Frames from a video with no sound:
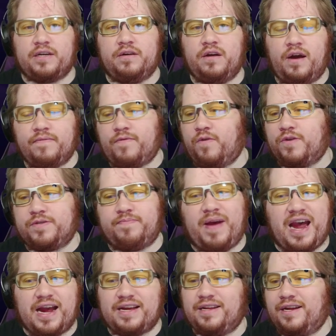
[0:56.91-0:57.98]
Of course,
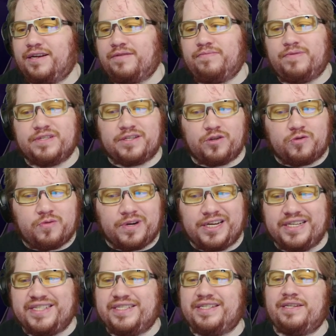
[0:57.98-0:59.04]
pack luck was
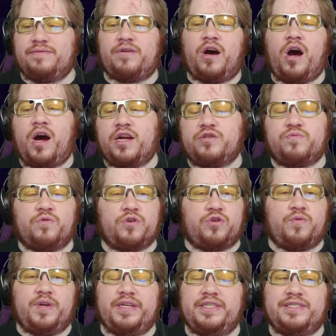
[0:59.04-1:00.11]
increased and odds were
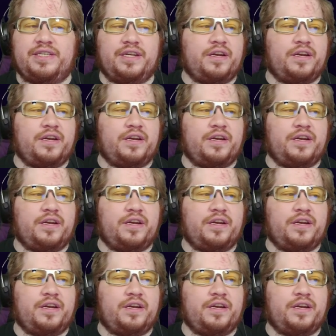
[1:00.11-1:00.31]
increased,